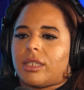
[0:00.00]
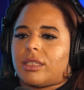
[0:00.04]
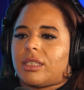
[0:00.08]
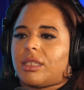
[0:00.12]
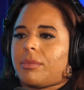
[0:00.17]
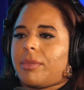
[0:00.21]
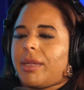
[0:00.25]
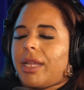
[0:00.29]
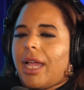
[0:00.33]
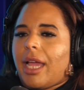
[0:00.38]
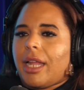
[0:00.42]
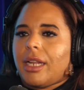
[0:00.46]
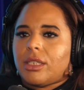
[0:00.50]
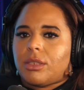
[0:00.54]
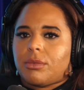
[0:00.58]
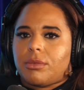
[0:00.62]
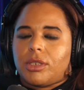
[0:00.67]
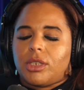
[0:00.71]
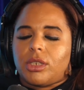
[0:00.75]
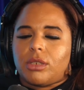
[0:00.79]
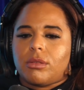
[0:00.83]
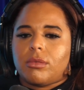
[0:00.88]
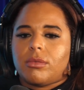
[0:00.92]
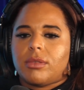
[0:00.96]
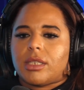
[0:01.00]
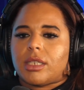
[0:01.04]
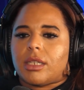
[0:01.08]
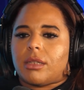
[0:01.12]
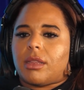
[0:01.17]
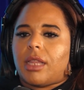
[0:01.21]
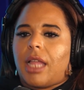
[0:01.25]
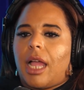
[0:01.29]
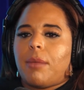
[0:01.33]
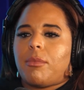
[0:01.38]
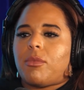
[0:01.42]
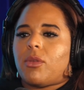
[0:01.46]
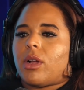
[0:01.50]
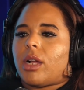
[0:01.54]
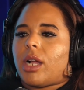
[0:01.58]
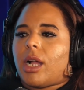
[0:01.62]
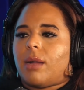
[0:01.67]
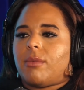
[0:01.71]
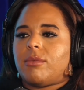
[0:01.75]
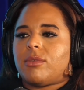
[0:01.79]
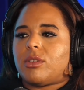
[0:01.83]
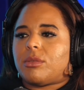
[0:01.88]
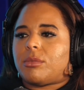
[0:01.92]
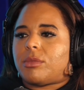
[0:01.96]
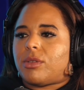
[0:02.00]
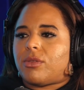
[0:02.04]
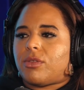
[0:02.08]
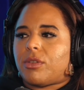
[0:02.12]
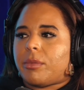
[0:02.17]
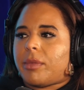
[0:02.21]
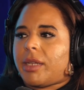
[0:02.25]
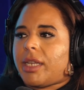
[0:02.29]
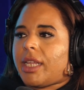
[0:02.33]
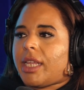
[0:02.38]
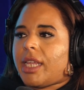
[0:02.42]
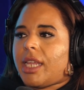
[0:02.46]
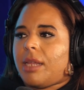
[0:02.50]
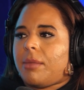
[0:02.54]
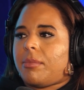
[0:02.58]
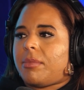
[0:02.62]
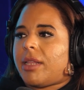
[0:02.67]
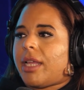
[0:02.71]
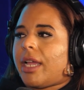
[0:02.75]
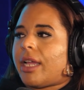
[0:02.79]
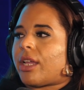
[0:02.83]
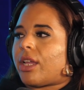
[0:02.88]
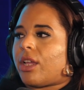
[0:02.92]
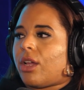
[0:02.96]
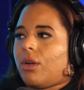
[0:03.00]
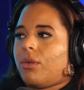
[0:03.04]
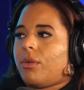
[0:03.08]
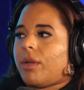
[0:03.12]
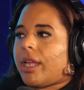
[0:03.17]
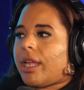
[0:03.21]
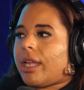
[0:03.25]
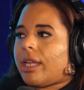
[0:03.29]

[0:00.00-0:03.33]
to be honest with you, it was a lot more comfortable for me to keep that going.